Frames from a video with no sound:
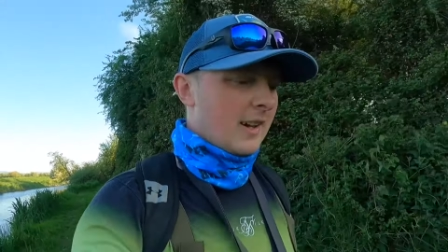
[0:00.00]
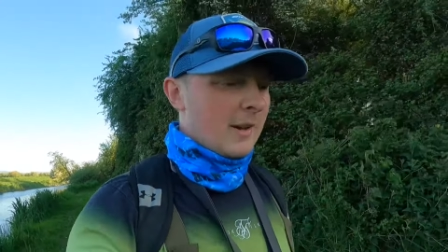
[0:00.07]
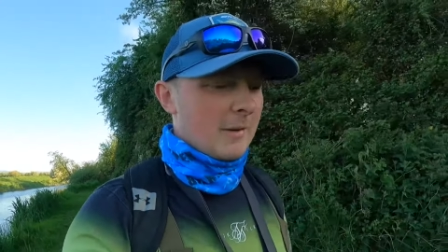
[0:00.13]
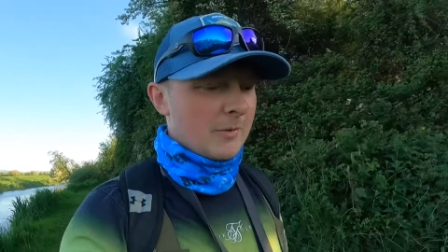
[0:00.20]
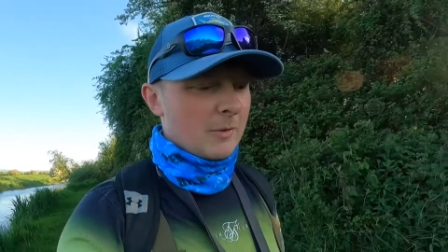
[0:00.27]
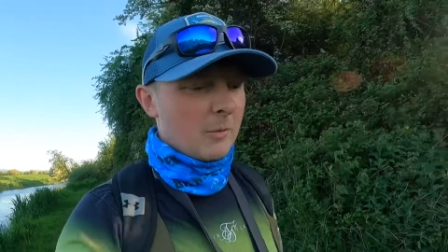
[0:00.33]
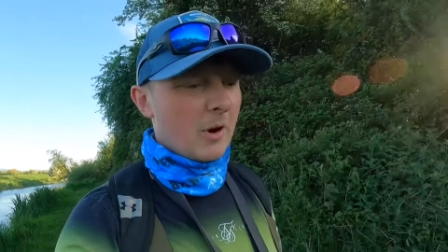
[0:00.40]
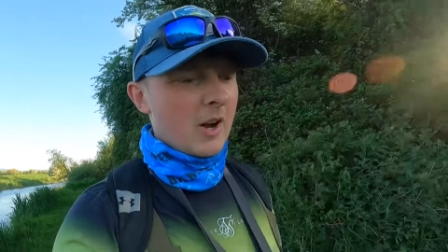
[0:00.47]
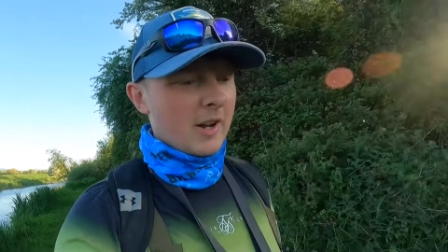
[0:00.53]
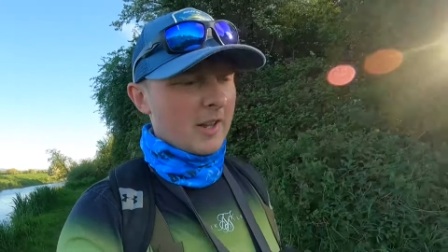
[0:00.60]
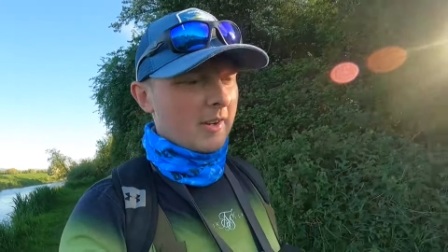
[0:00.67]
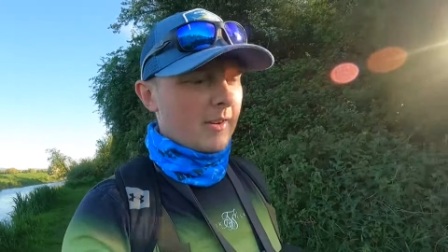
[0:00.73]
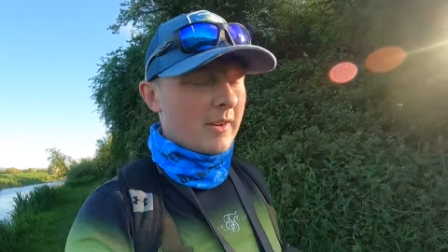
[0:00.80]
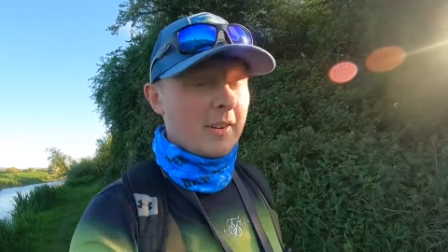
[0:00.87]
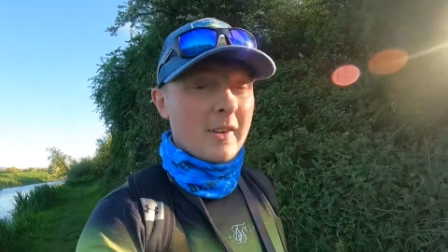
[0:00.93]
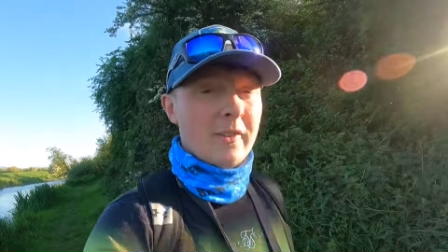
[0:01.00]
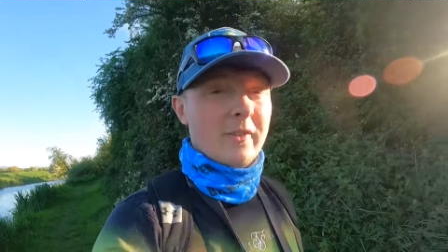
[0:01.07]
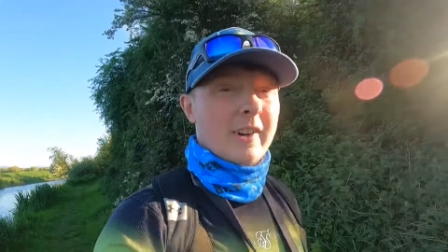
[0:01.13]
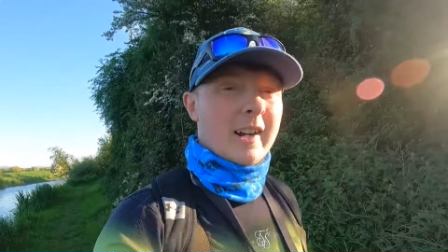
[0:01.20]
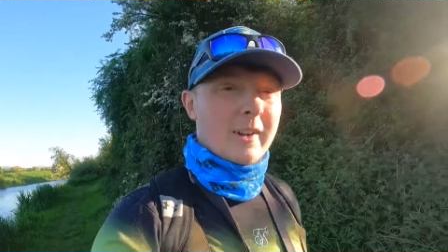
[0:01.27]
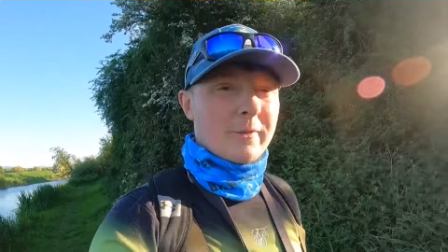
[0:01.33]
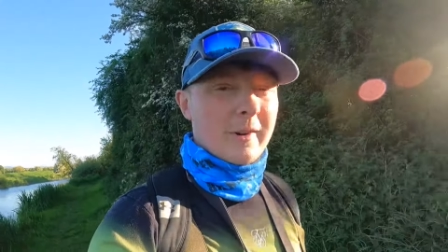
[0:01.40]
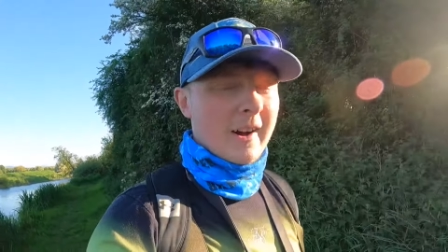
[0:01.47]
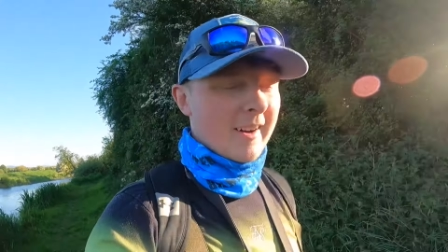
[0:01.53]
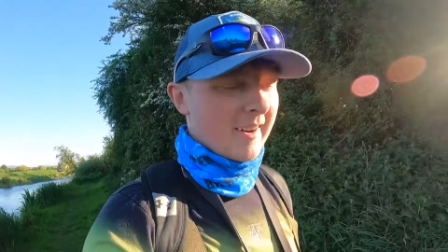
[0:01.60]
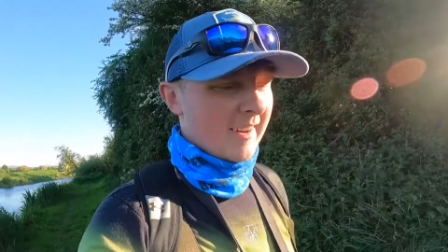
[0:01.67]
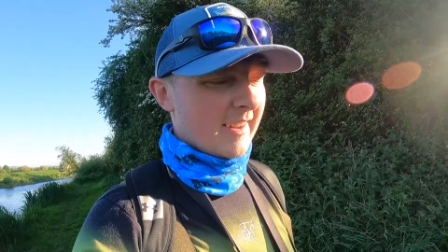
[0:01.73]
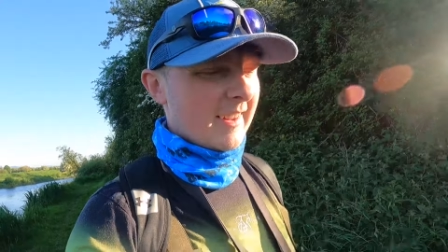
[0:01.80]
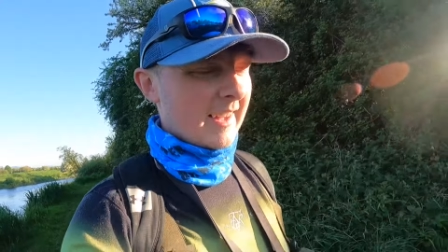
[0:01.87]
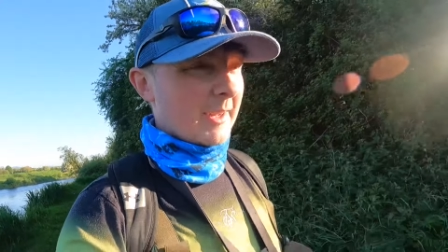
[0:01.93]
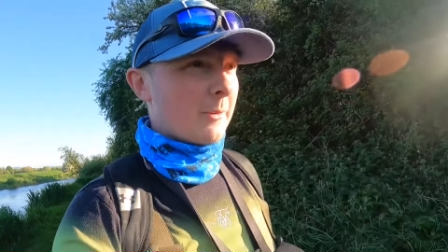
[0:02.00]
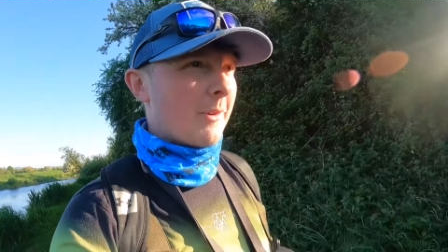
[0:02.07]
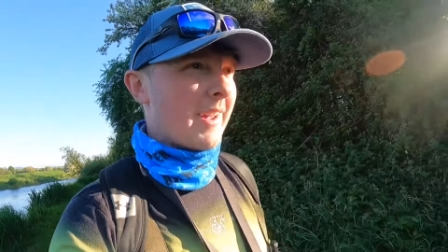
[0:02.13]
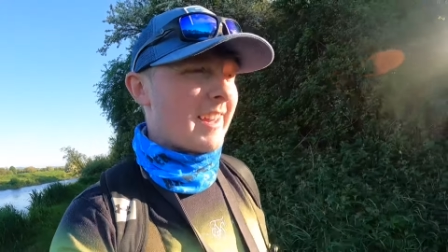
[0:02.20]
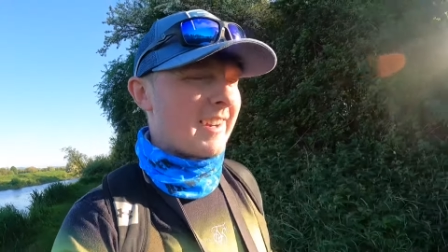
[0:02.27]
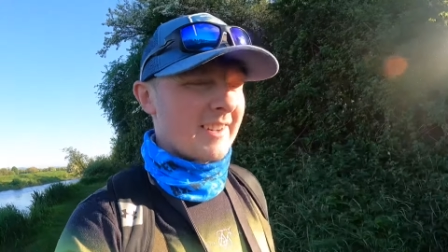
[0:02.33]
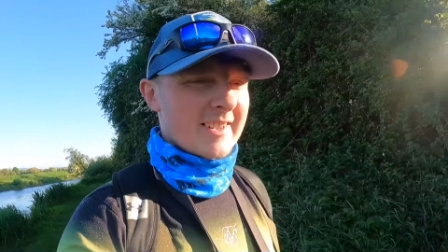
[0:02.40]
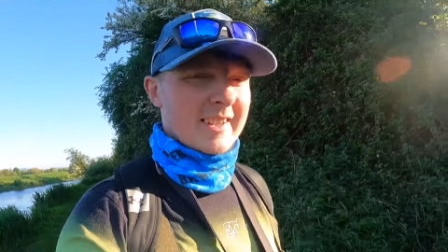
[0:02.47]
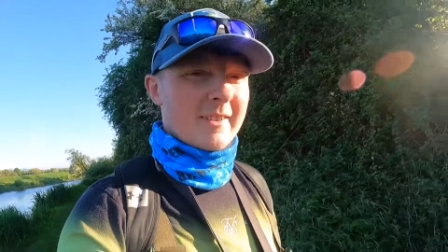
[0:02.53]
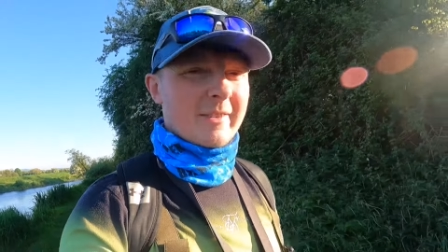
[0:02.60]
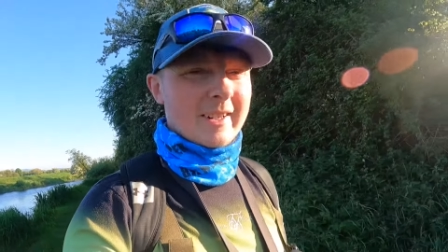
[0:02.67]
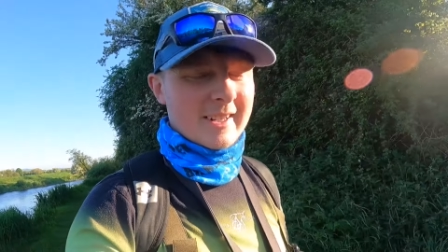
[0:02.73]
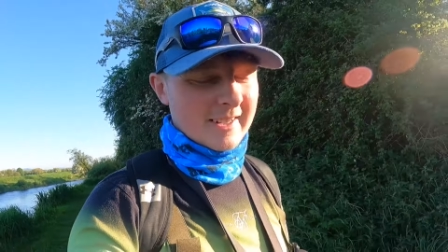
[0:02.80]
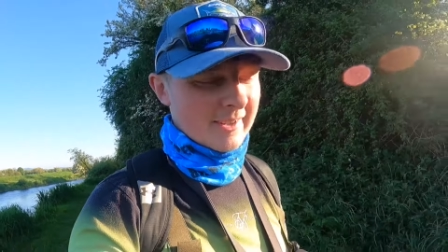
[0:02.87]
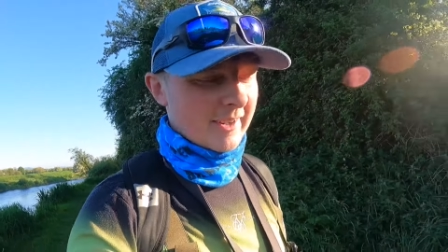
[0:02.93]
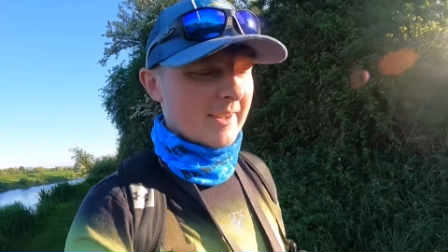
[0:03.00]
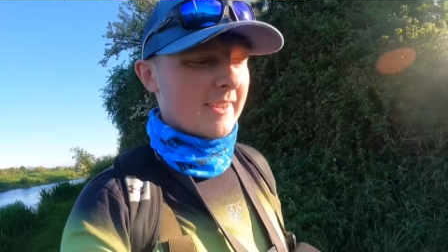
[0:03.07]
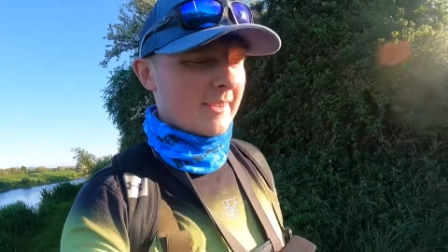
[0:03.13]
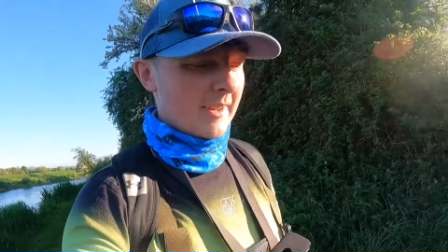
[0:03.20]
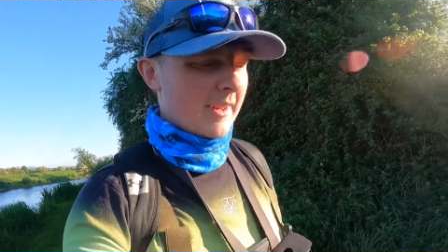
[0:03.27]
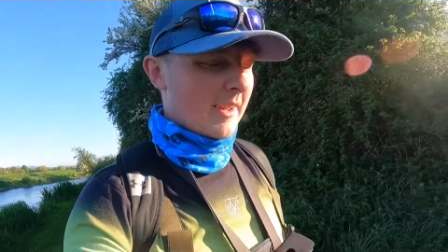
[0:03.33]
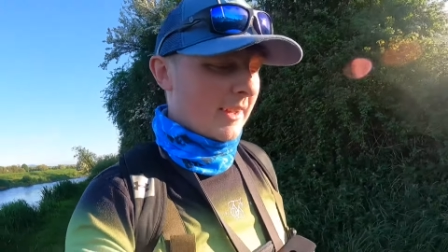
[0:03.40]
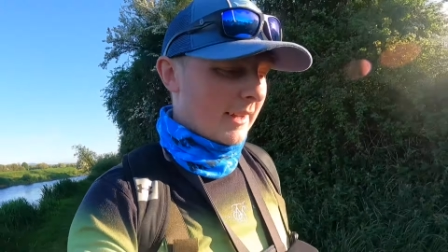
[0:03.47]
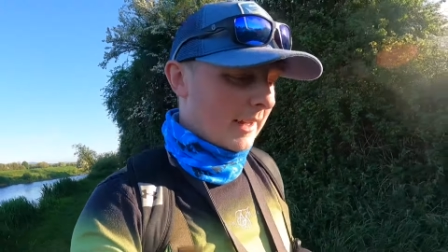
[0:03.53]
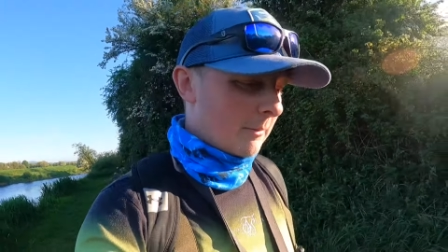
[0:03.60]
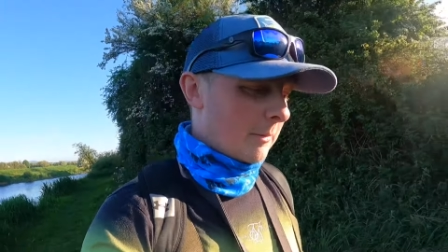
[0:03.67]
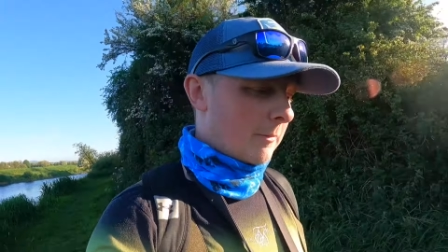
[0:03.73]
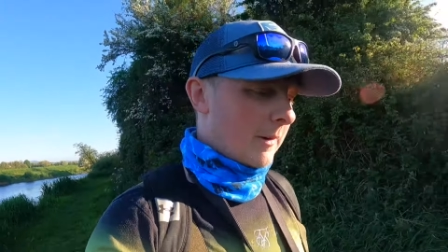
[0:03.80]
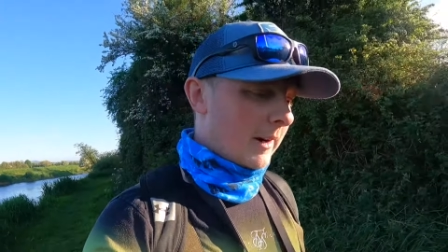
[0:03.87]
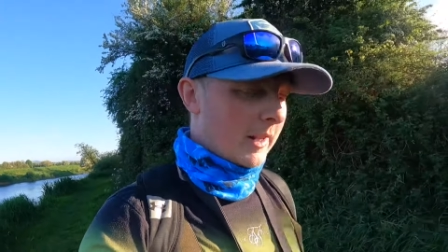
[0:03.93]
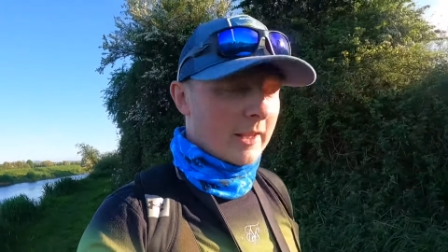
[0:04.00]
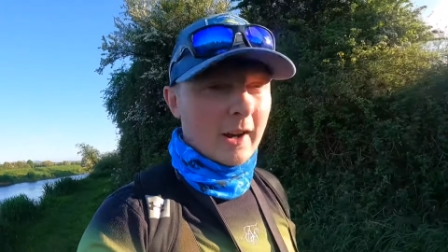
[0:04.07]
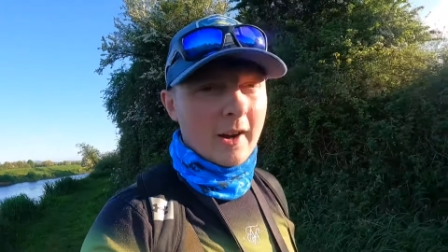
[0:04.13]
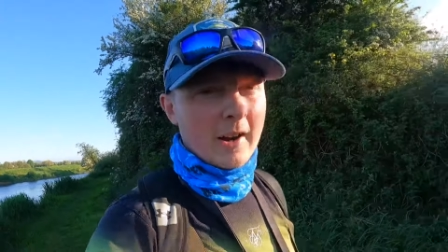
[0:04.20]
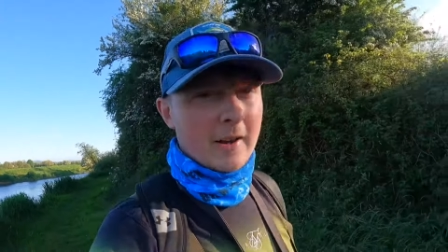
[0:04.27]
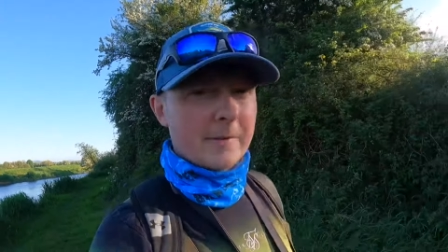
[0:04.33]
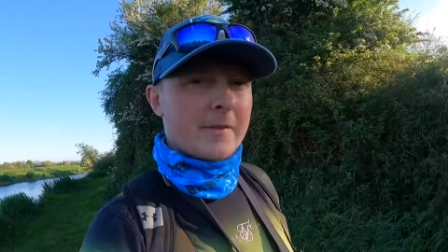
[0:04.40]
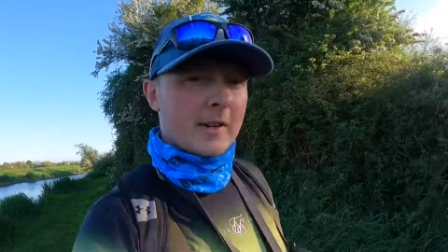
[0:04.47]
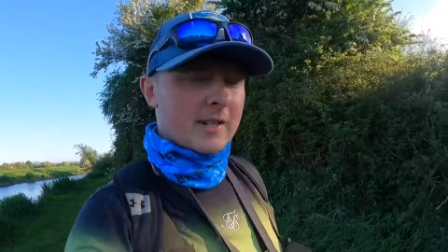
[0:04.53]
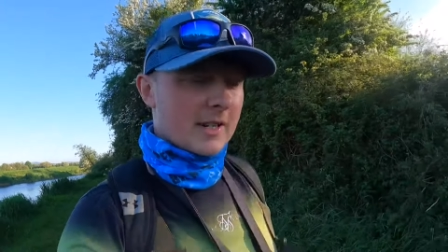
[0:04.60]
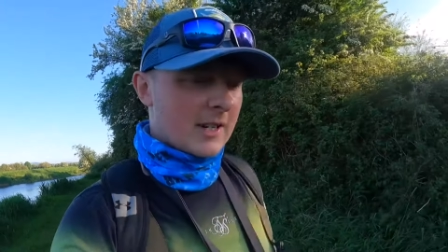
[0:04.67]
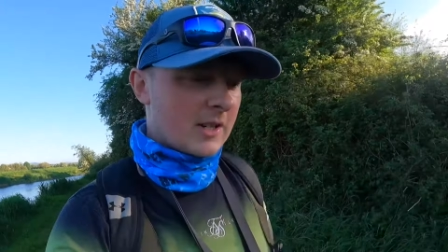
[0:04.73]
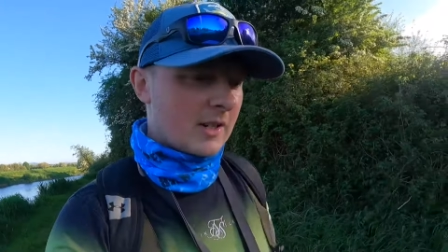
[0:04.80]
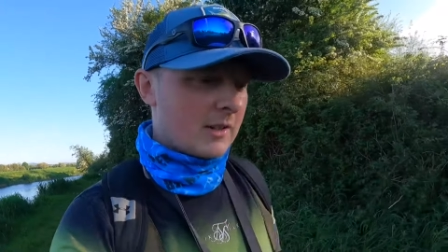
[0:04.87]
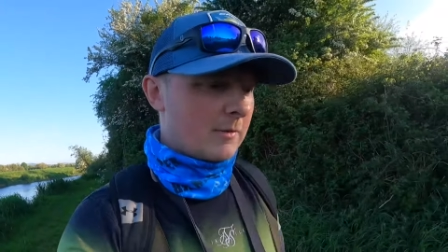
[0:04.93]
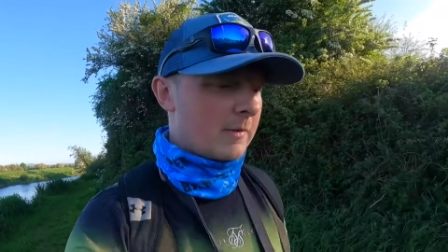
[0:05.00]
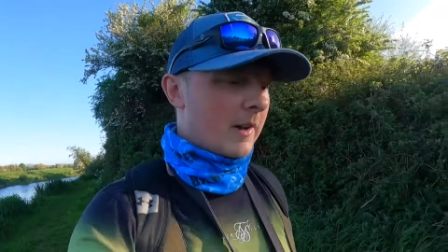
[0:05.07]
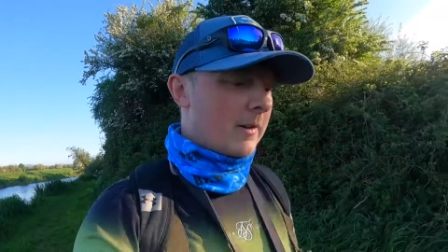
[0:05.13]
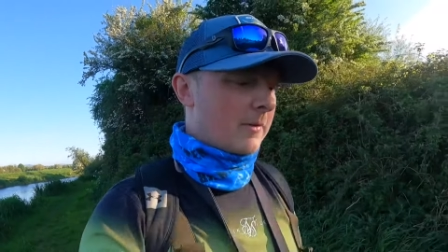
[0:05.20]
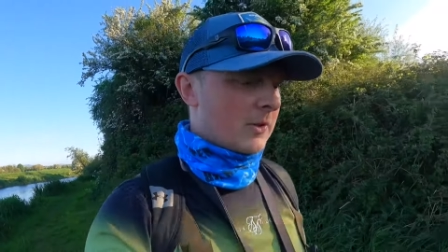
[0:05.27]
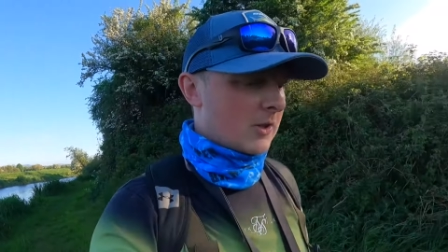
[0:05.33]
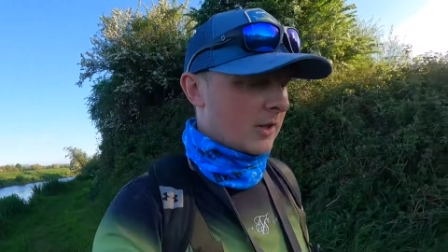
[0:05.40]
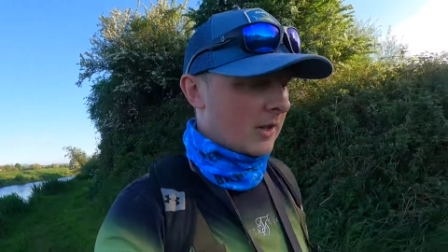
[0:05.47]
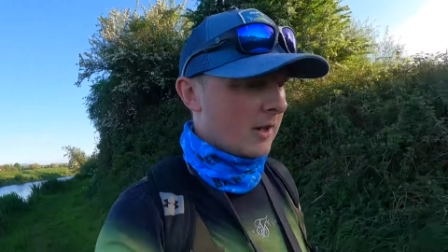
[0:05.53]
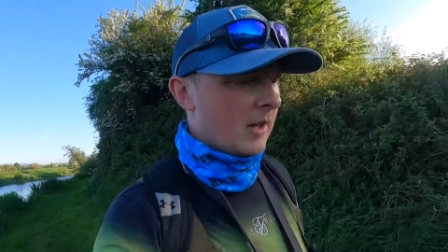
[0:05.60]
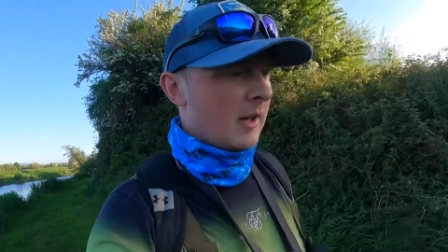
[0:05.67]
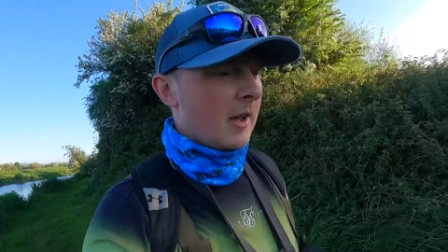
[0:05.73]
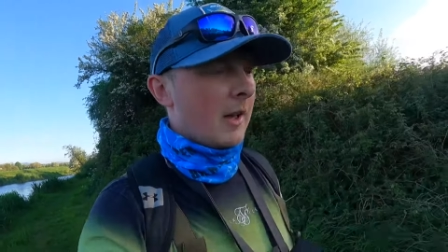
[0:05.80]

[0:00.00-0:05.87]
I'm after walking really far in the waders and everything, so you'd be fairly tired after a session on the fly fishing.